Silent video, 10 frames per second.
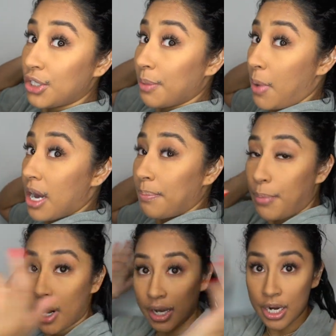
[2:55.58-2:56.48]
to the bottom
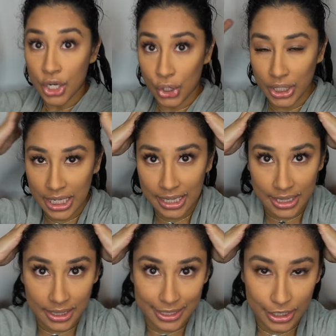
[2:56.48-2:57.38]
part, you're going to
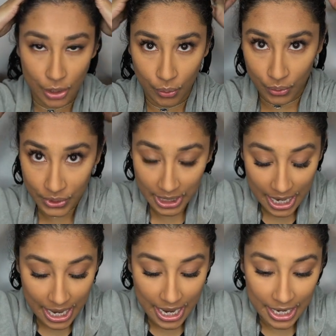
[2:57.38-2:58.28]
let this loose
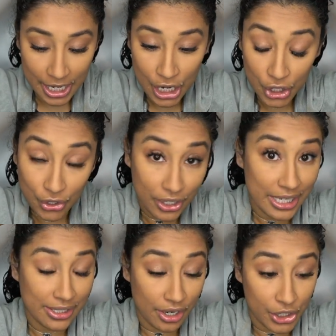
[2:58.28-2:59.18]
and you're going to
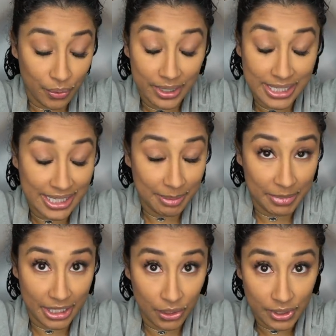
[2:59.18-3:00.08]
start doing the same
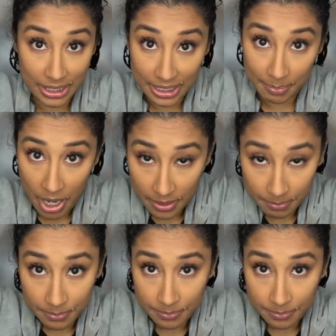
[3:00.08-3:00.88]
thing you did at the bottom.